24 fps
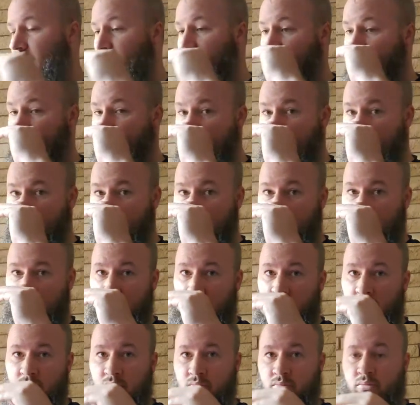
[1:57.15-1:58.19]
So,
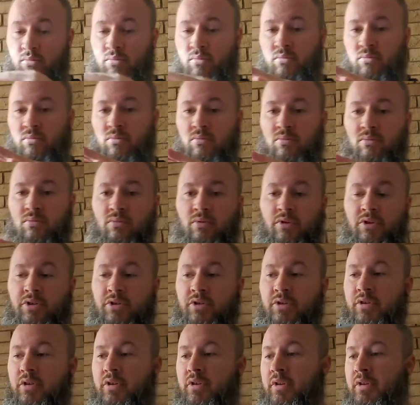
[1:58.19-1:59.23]
what you're
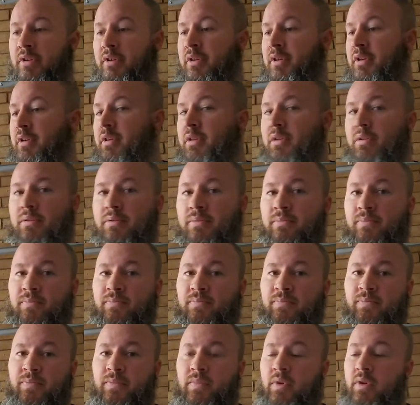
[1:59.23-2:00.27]
gonna need
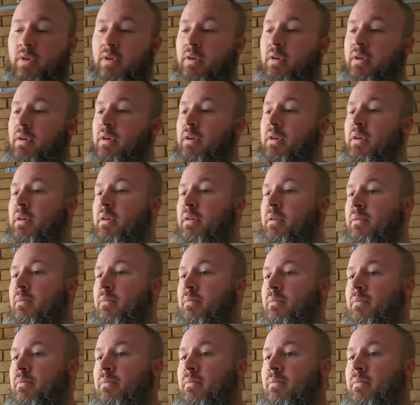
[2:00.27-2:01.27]
um,